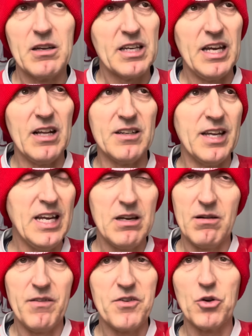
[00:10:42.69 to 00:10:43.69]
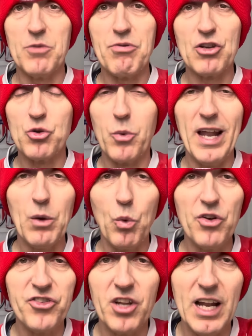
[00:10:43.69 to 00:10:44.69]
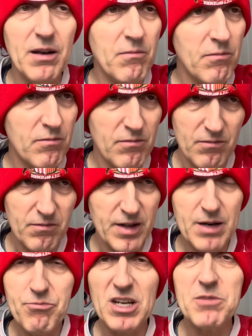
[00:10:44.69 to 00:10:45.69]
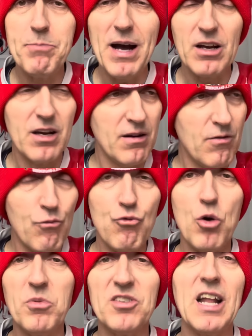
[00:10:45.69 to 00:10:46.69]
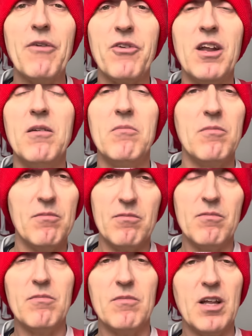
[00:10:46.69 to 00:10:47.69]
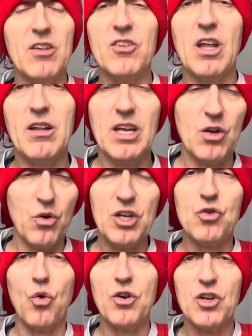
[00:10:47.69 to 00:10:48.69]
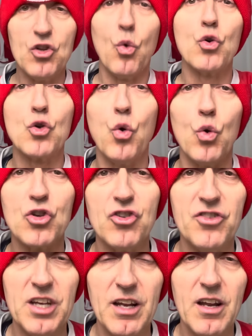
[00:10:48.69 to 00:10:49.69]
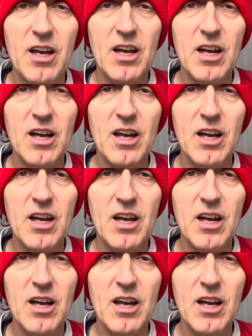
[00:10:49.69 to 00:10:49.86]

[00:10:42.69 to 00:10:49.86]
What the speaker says: KLD, if you're going to bring someone like Will Still in, then bring his back room staff in, and you know, his own coaches in.